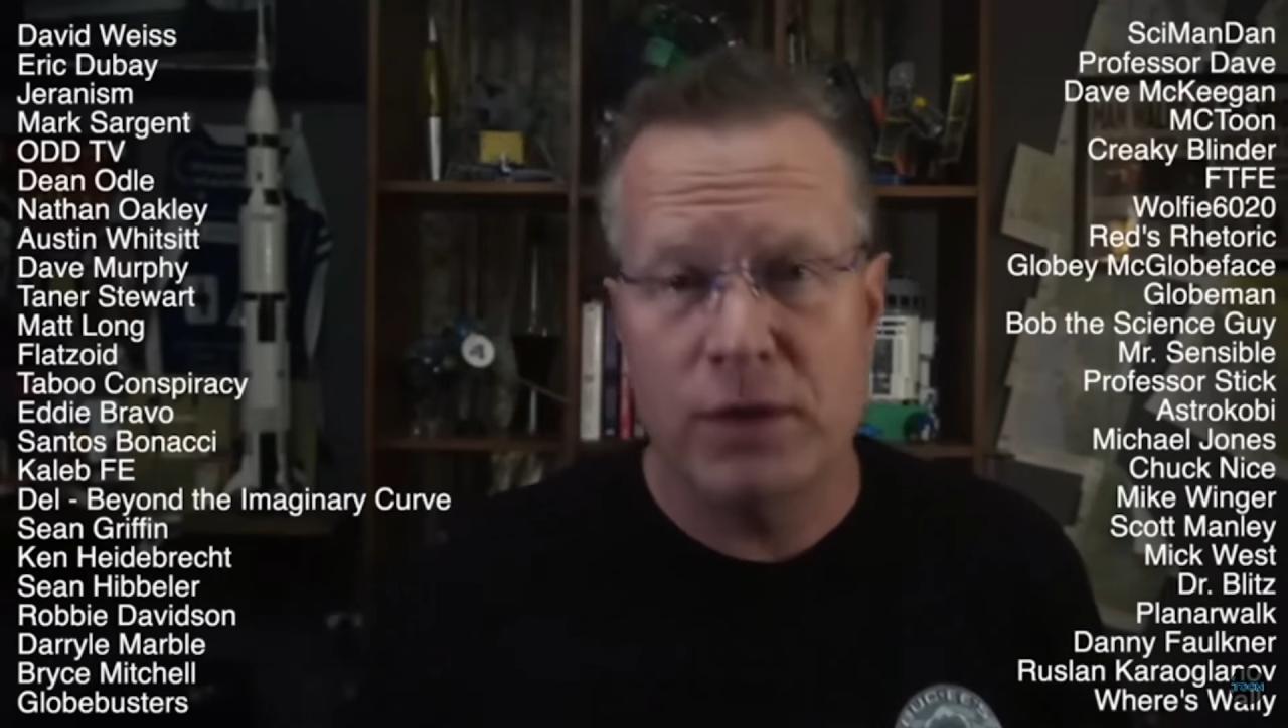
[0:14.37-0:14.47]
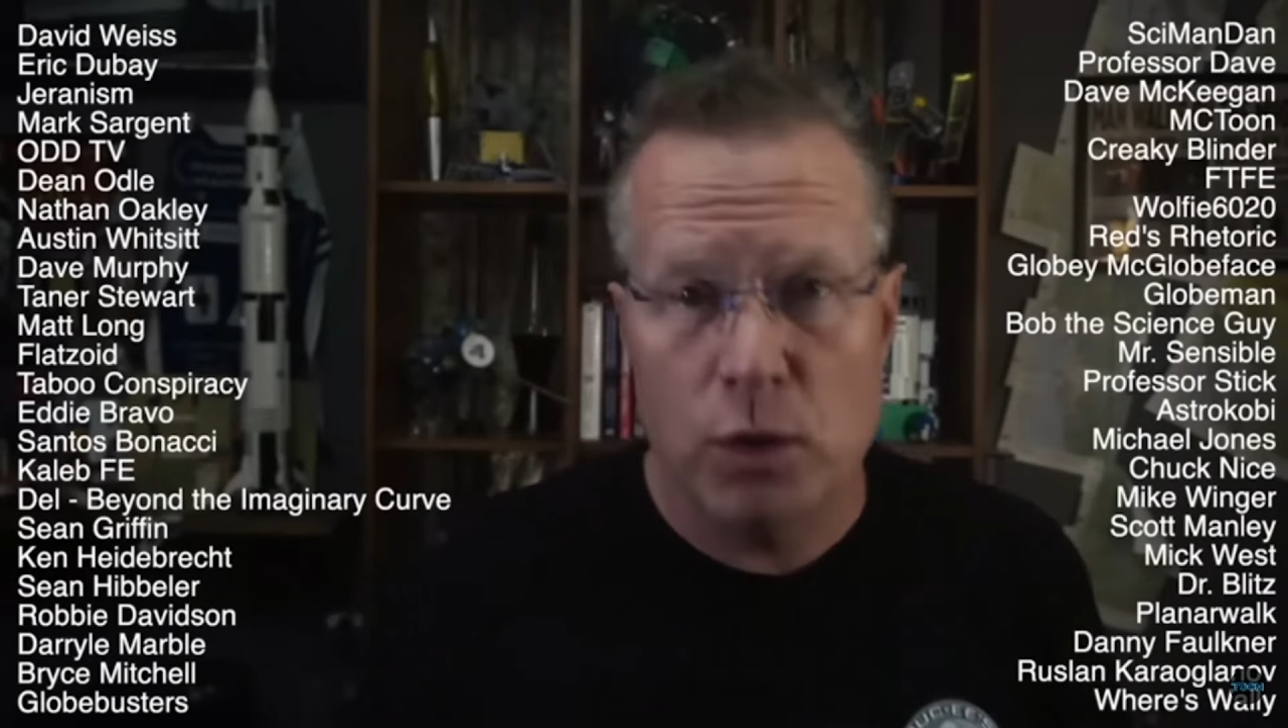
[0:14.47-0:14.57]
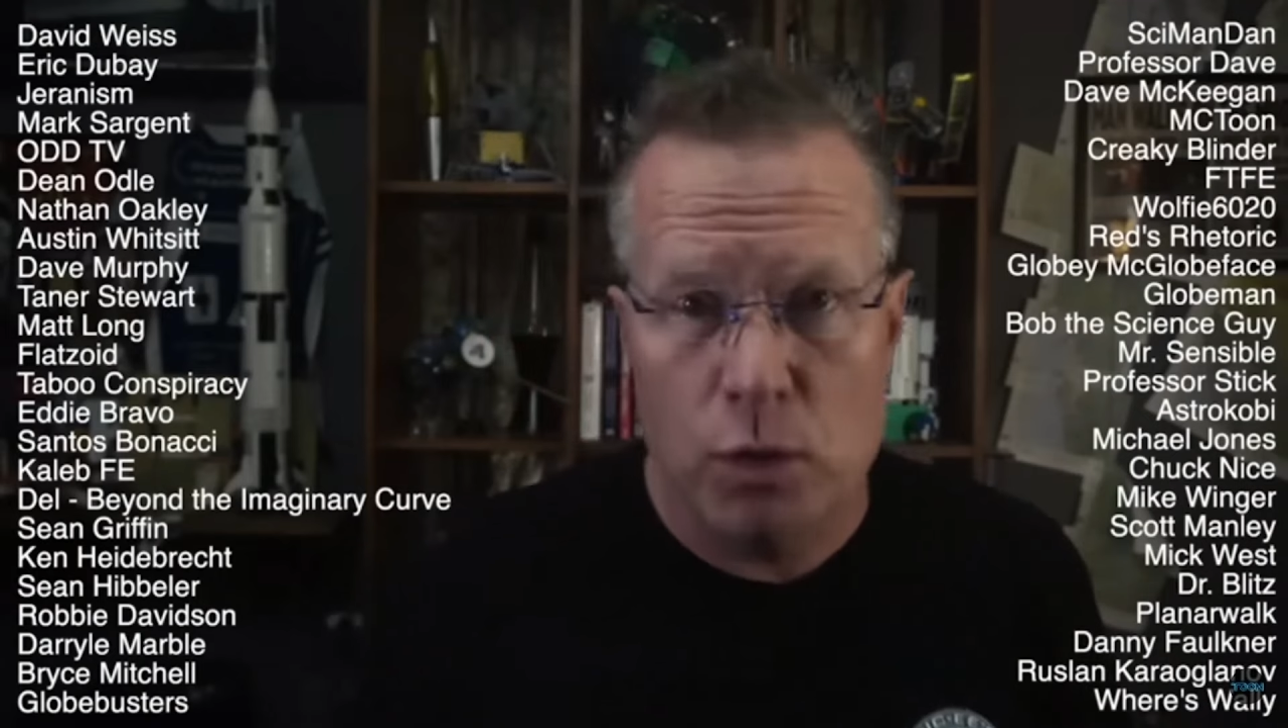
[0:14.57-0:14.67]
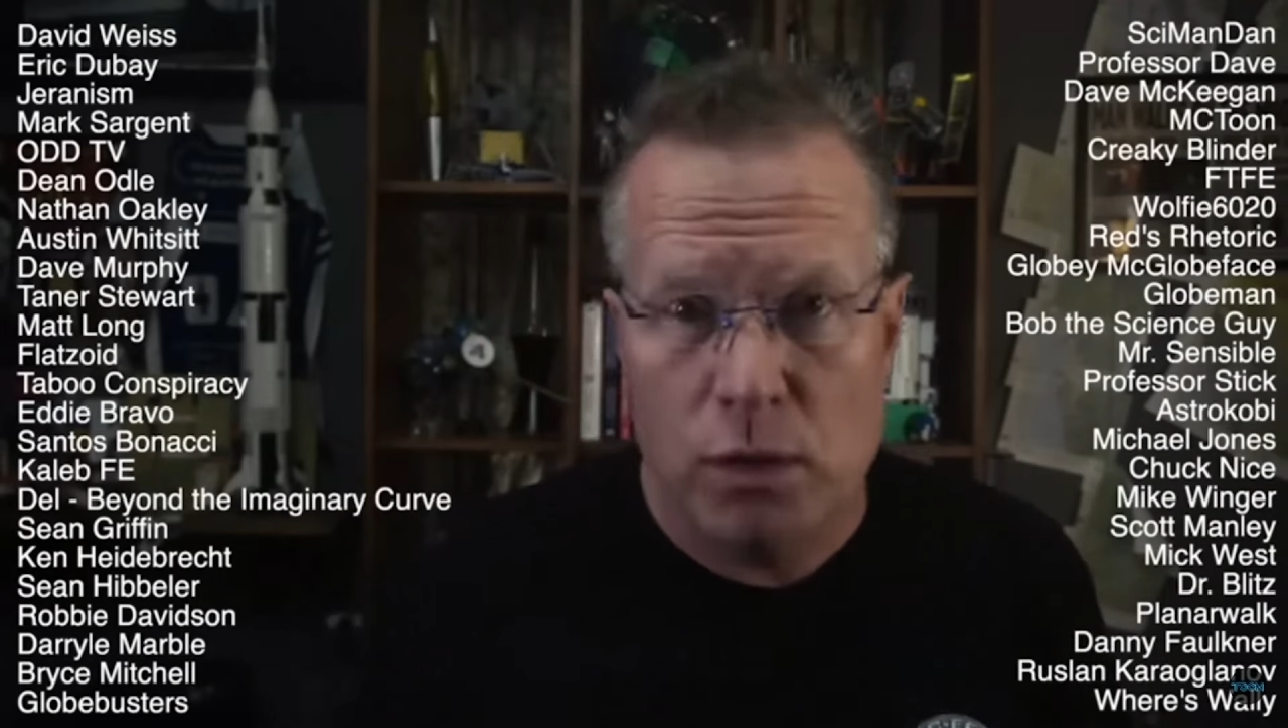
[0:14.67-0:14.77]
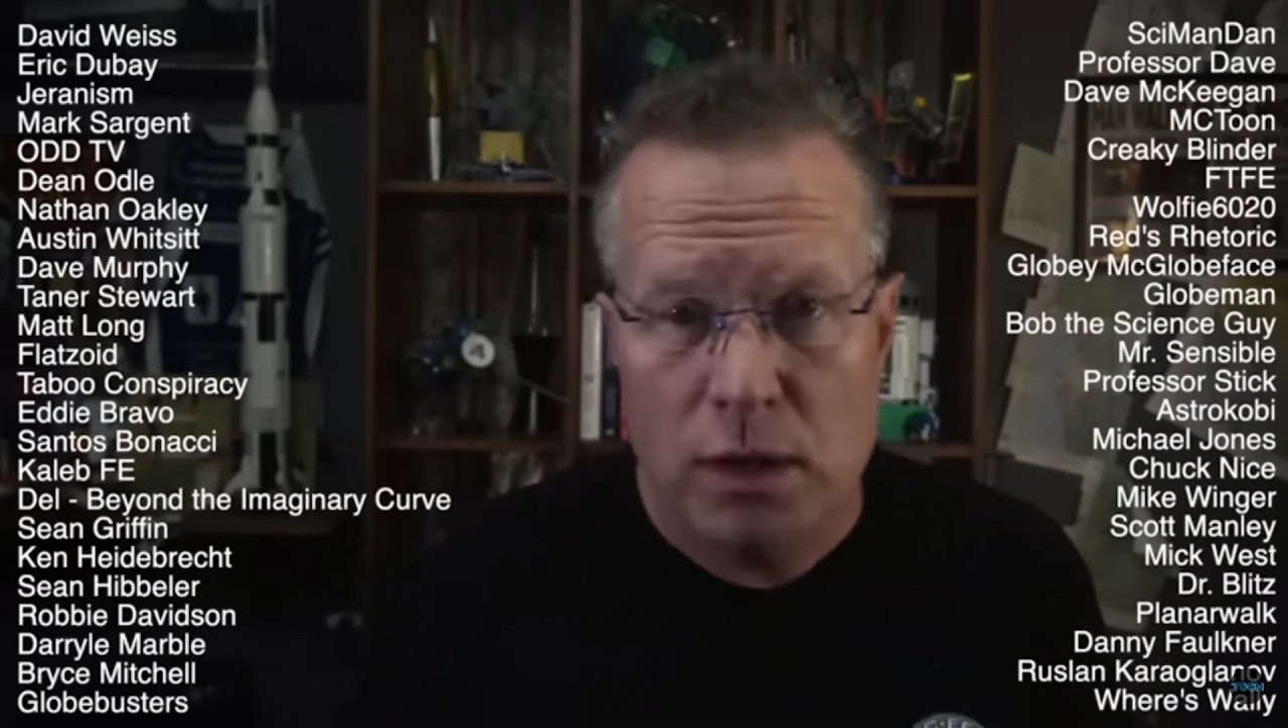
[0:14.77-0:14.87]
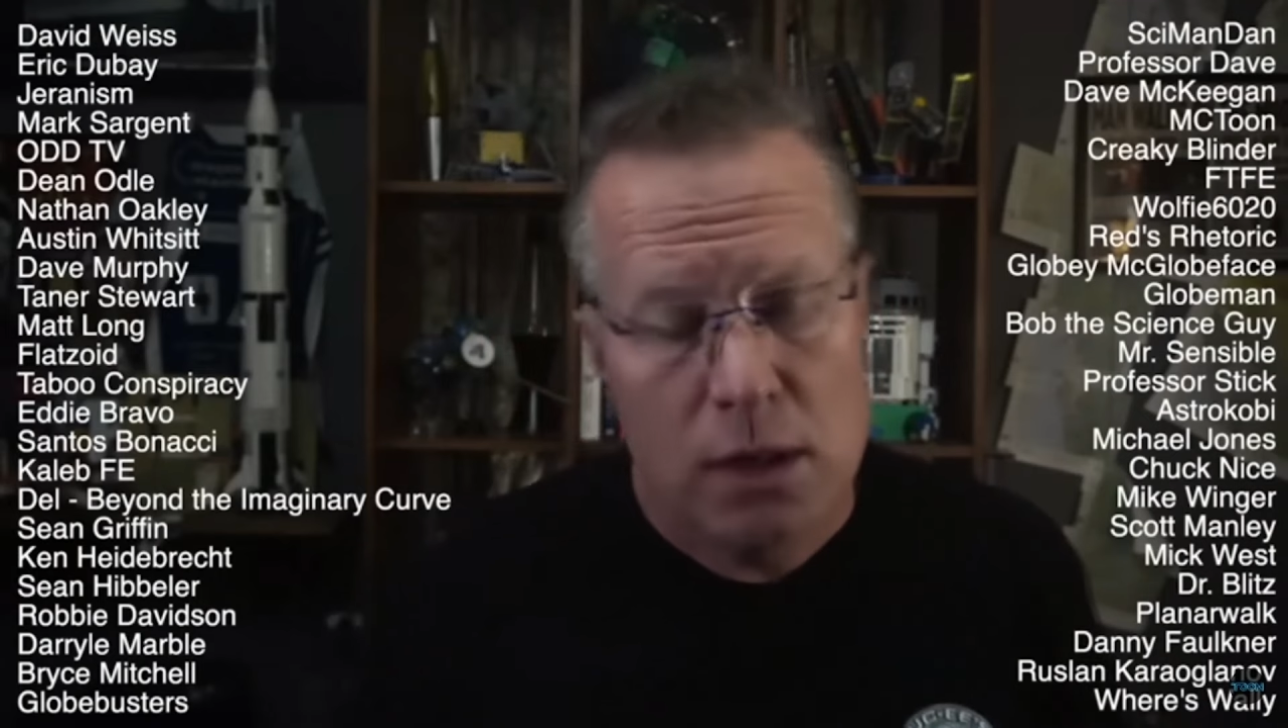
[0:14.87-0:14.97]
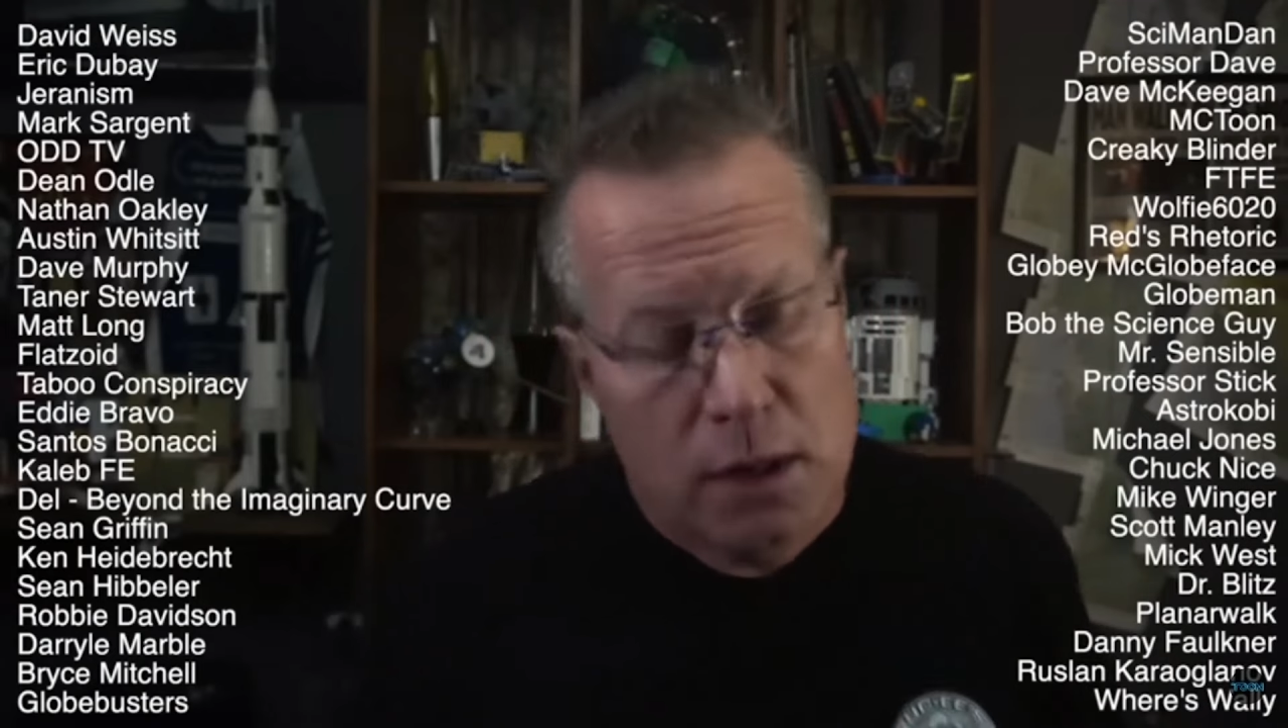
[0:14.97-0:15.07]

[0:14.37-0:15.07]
you,